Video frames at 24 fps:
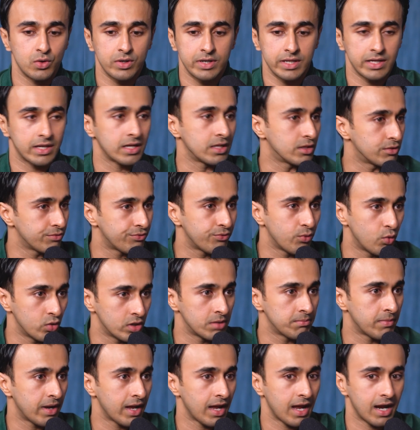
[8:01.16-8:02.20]
you know, taking the phone
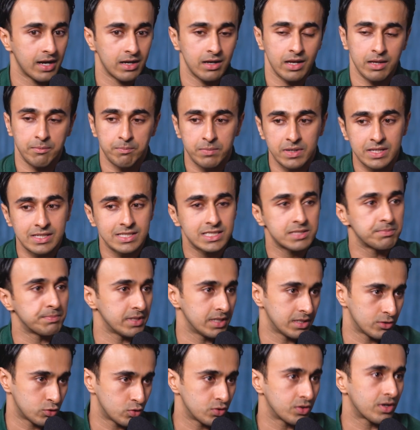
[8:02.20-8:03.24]
in my hand, like, please
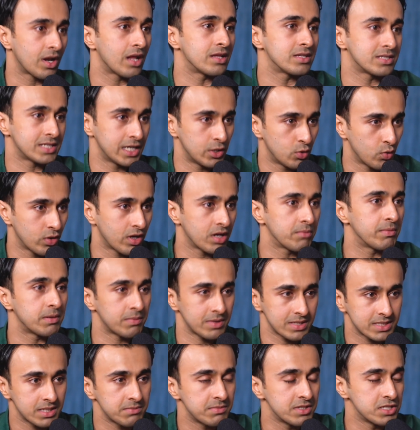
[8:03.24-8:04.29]
speak, so translate hokar mere
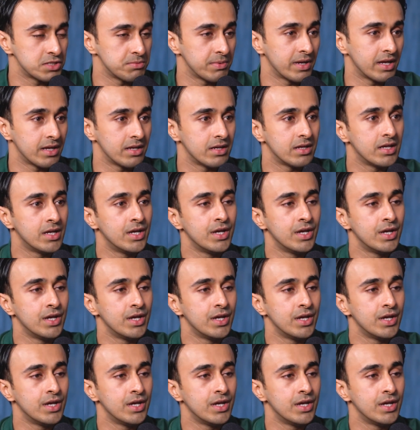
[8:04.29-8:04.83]
paas samajh mein aaye.